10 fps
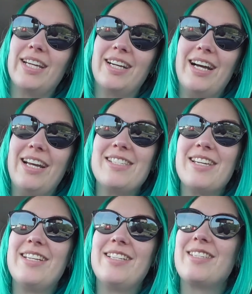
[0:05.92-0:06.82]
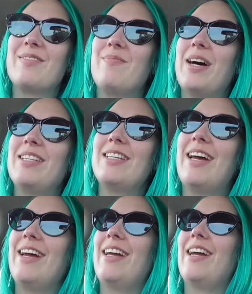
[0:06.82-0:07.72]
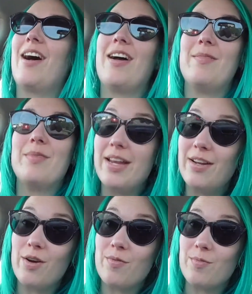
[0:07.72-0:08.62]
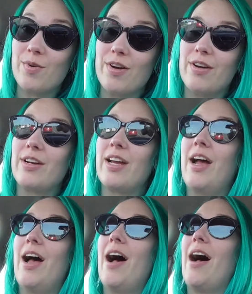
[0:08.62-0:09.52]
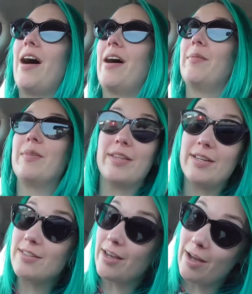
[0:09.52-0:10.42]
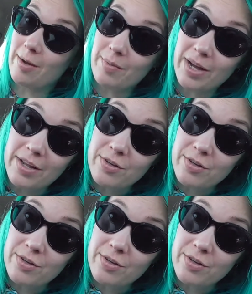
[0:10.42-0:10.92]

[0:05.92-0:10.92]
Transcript: Hey guys, it's Monday. I'm heading home from work. These are my